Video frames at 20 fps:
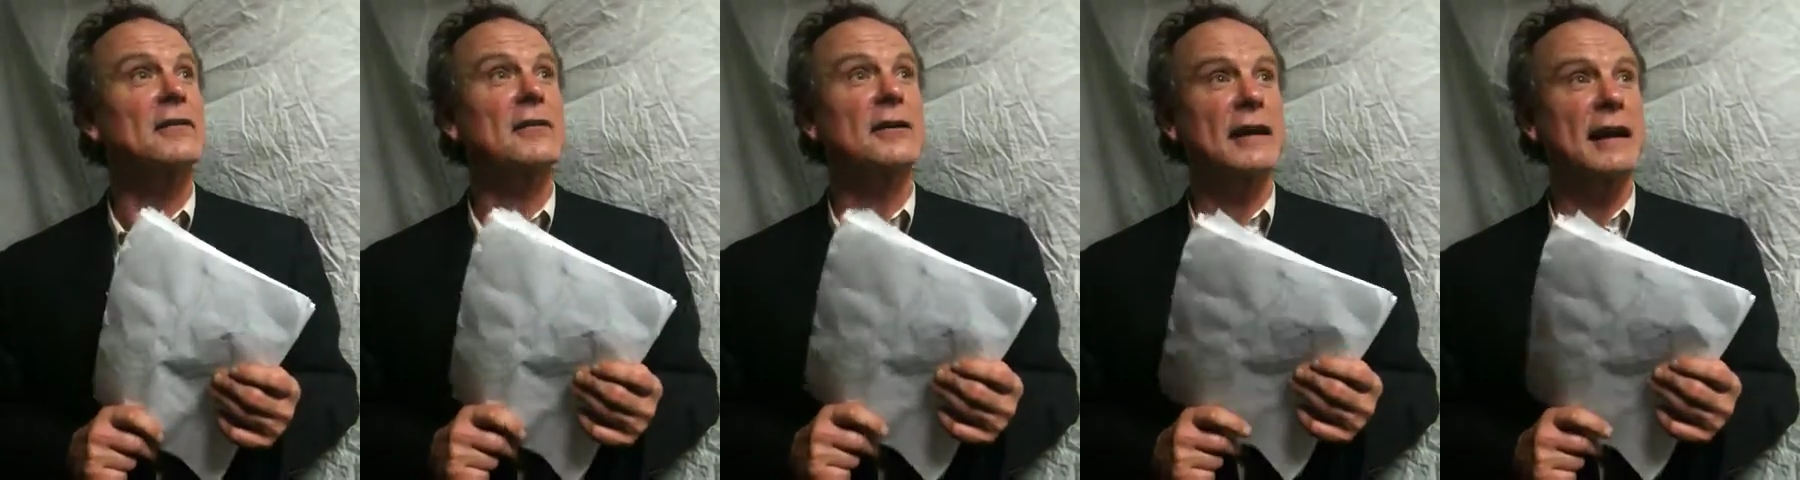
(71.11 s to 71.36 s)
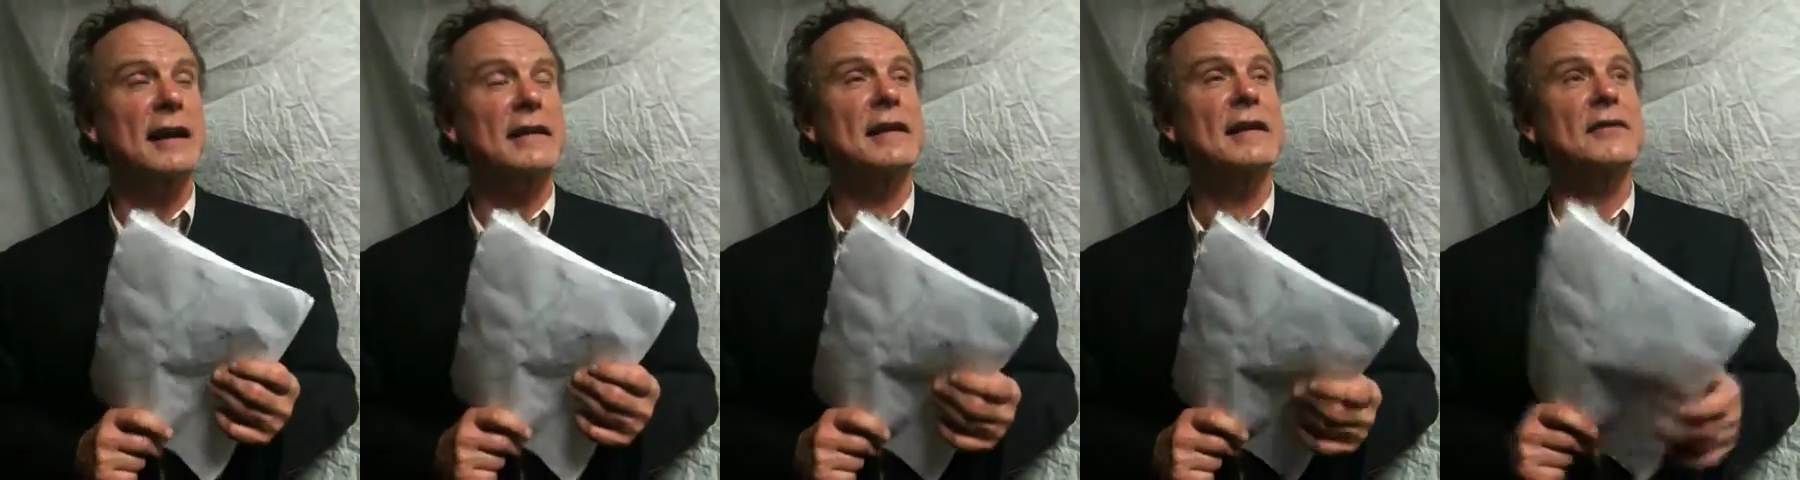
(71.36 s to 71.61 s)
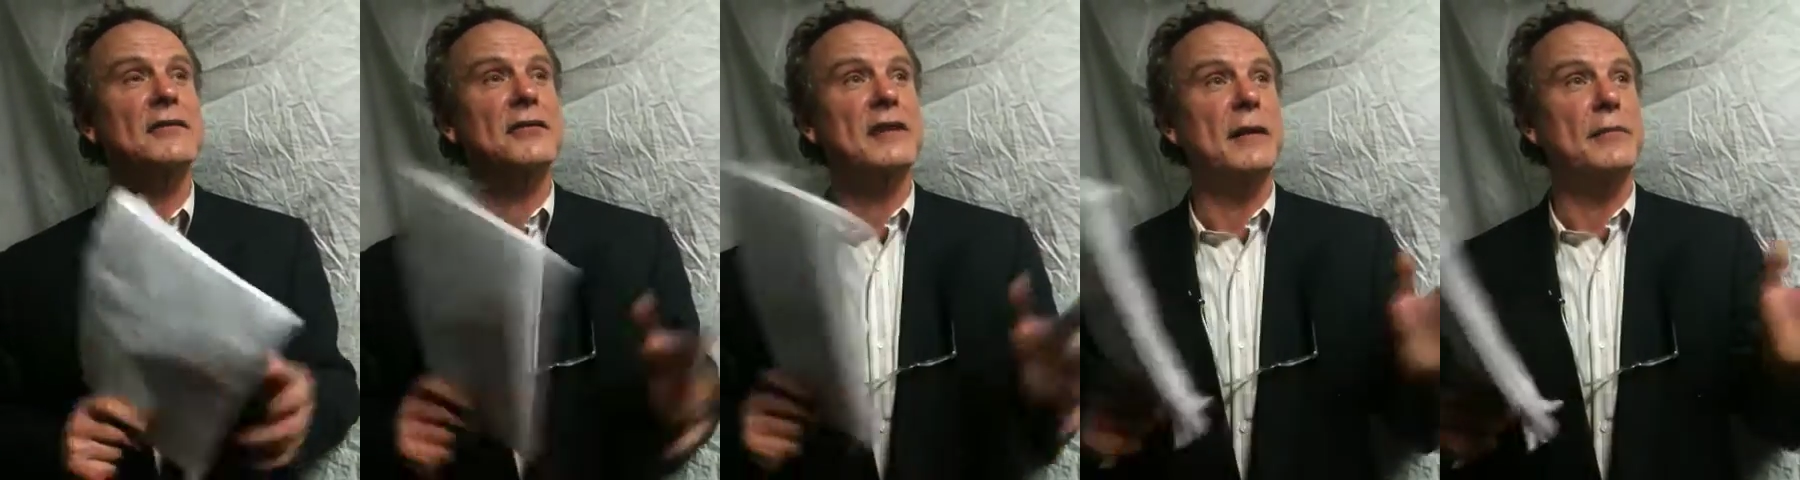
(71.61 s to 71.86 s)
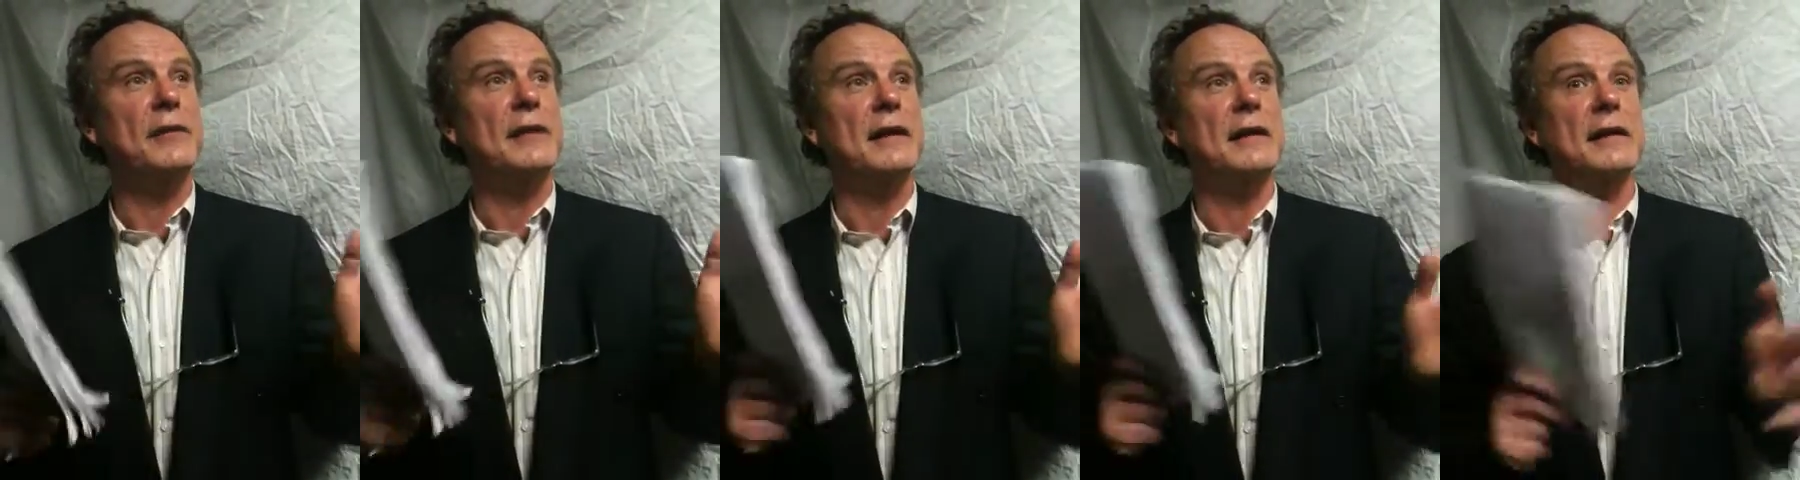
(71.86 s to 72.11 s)
Okay, that's
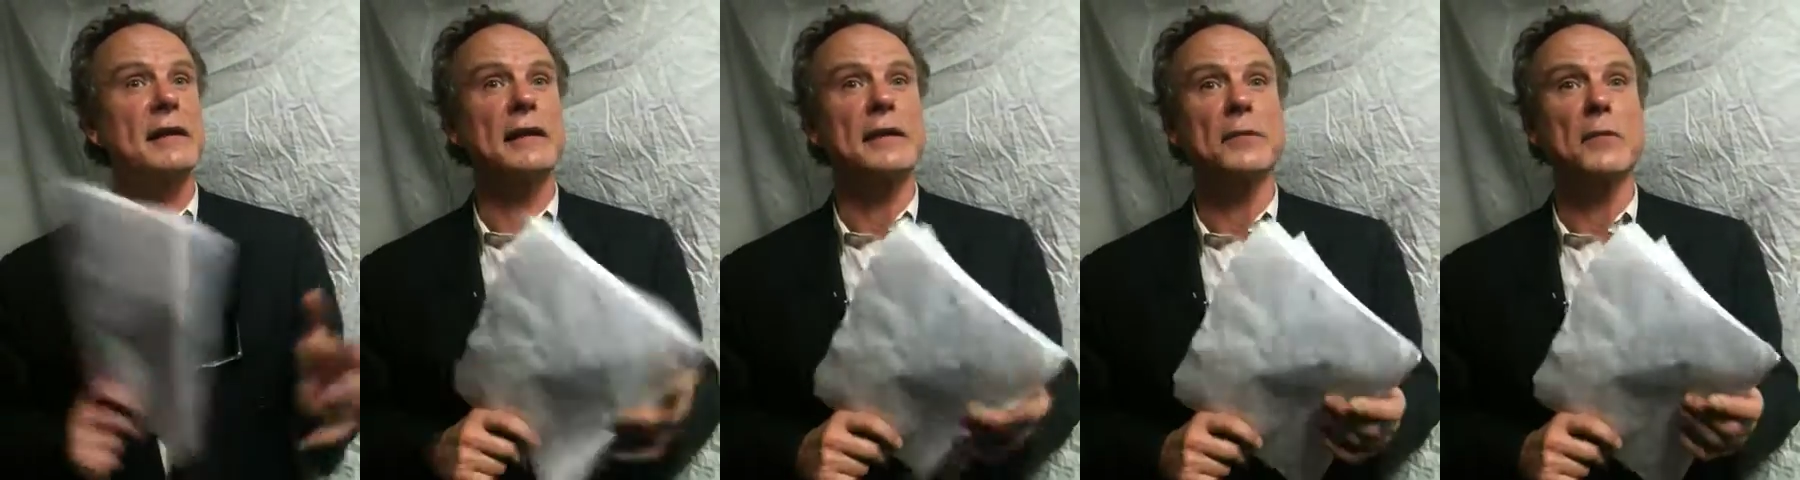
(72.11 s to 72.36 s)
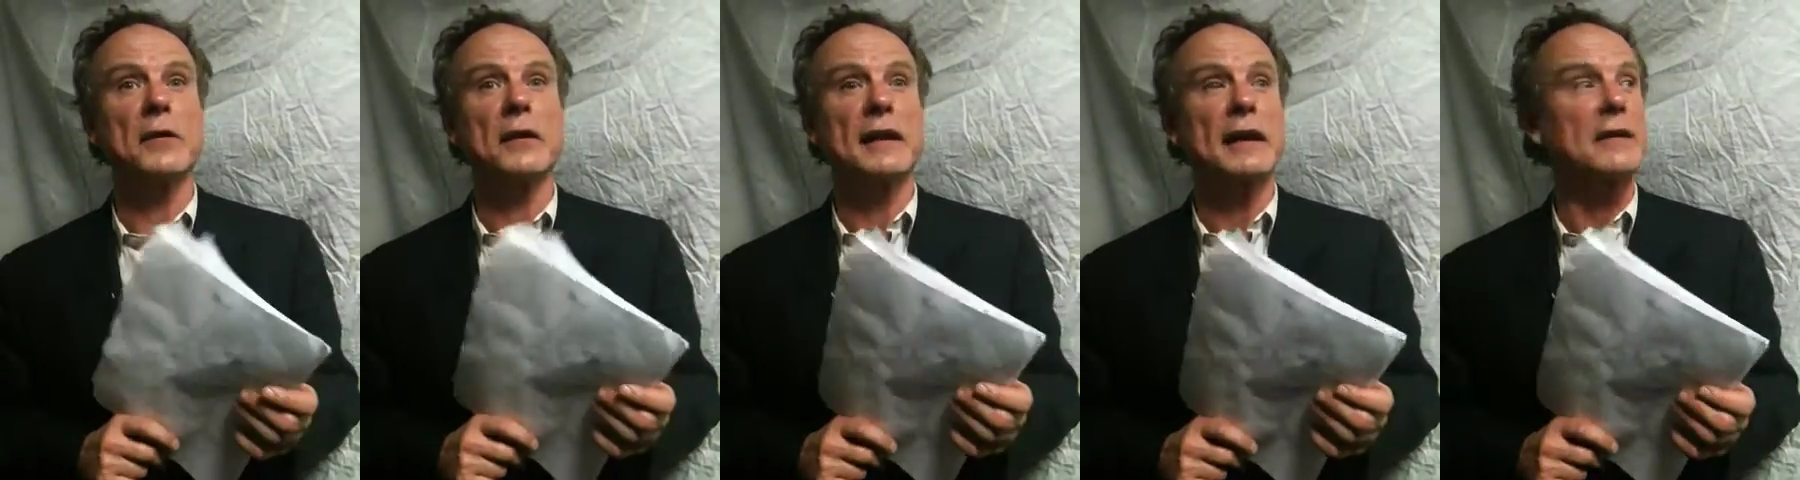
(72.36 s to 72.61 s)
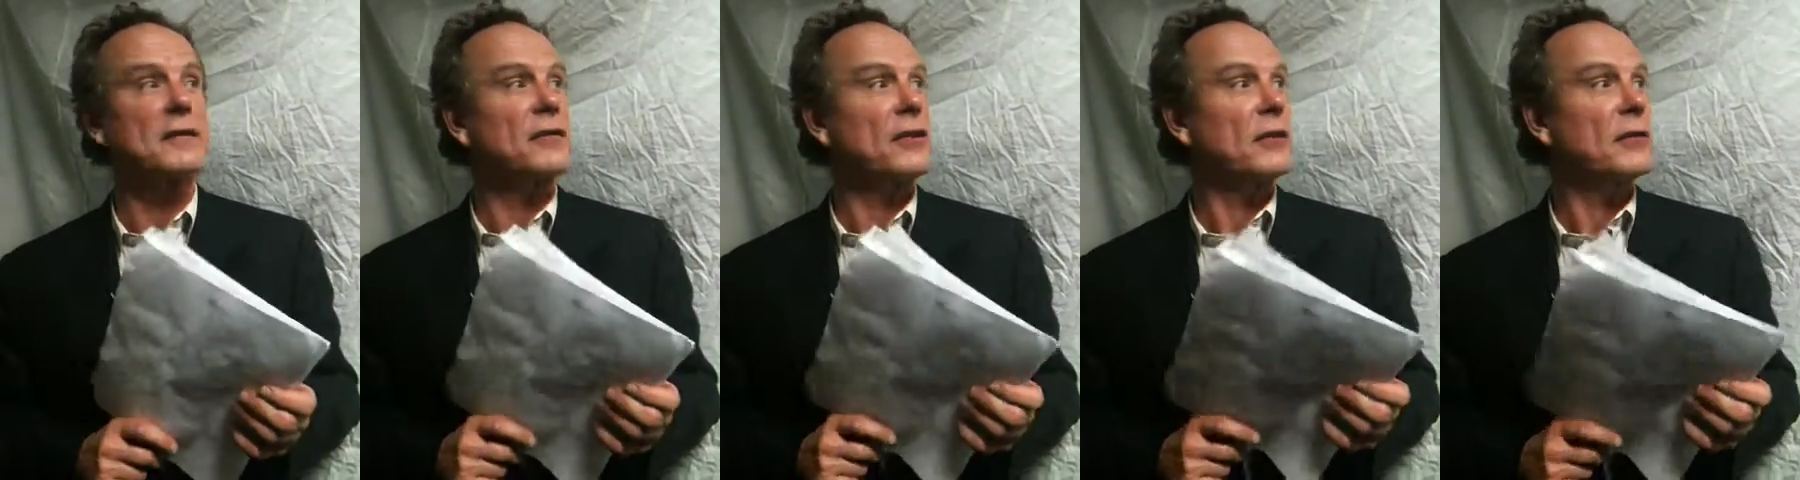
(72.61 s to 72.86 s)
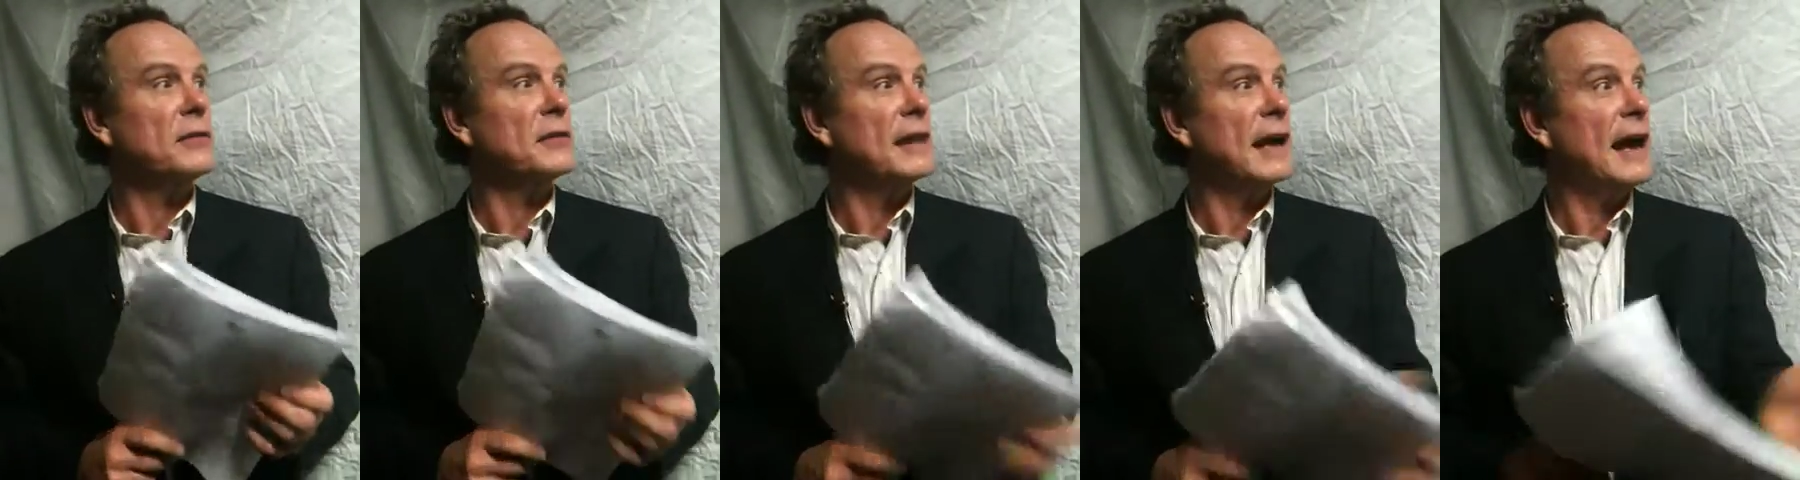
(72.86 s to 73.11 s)
gonna be in working.
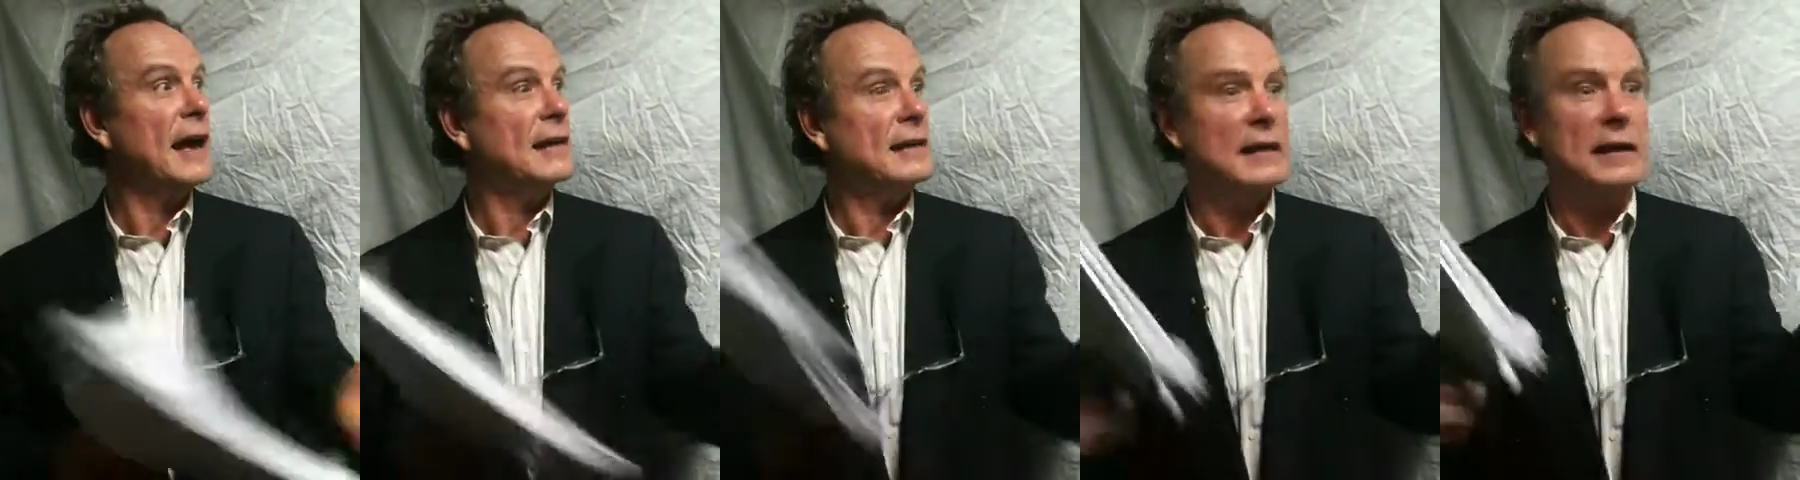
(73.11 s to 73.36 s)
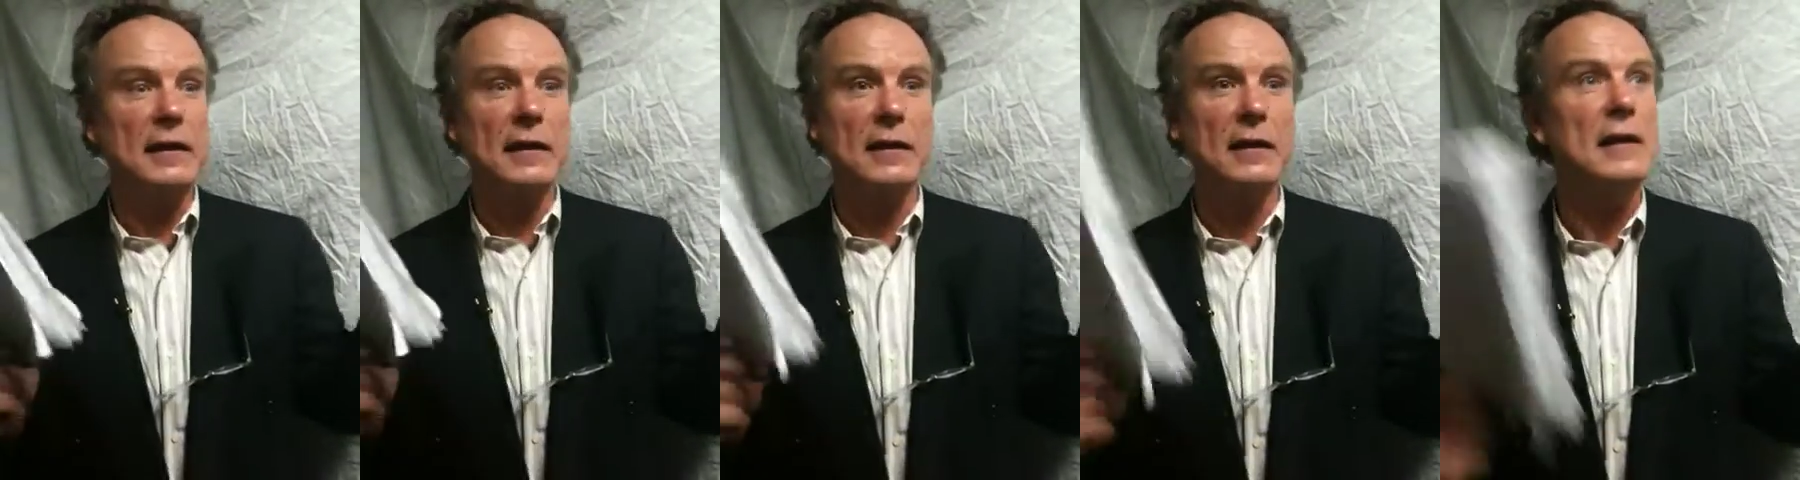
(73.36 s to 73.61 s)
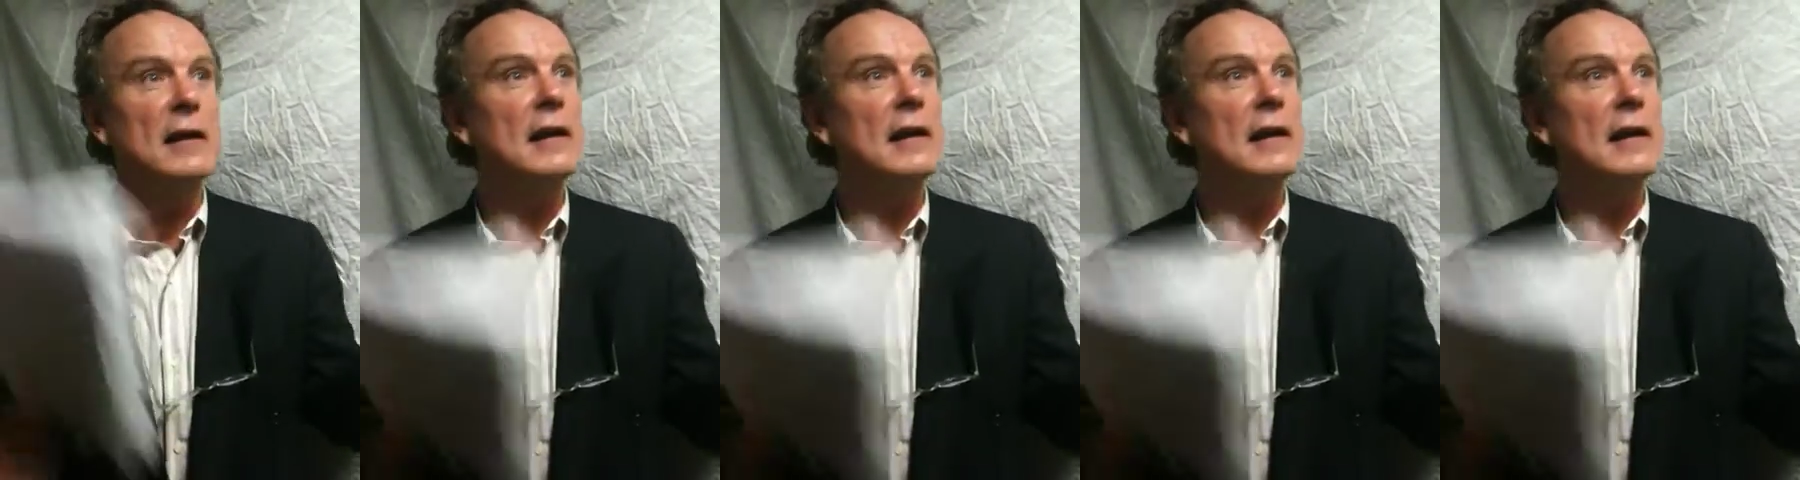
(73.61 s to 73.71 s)
So with that, okay. I'll